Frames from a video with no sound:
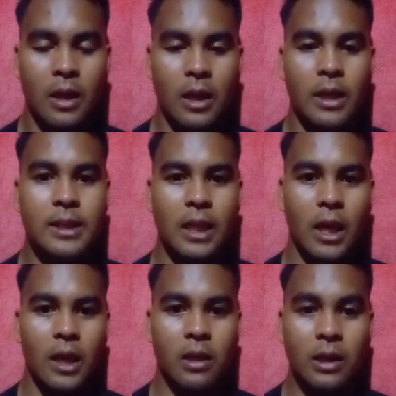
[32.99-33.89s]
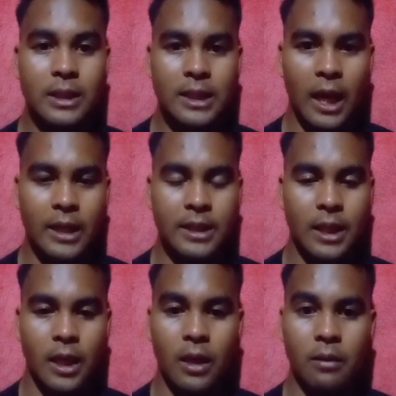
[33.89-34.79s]
is a concise
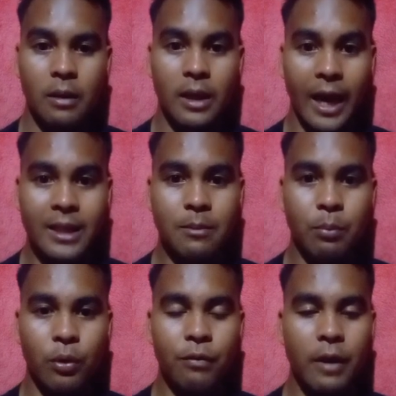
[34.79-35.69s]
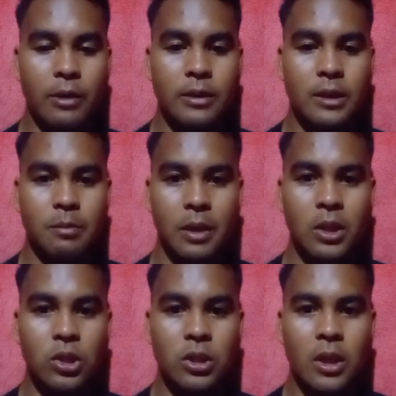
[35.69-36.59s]
yet profound
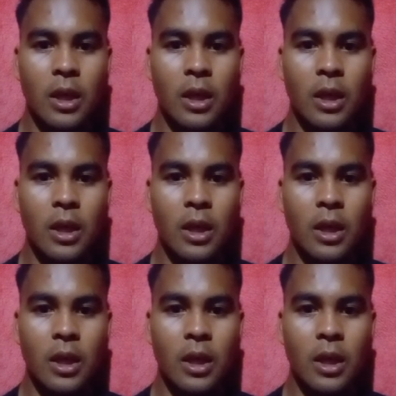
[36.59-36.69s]
speech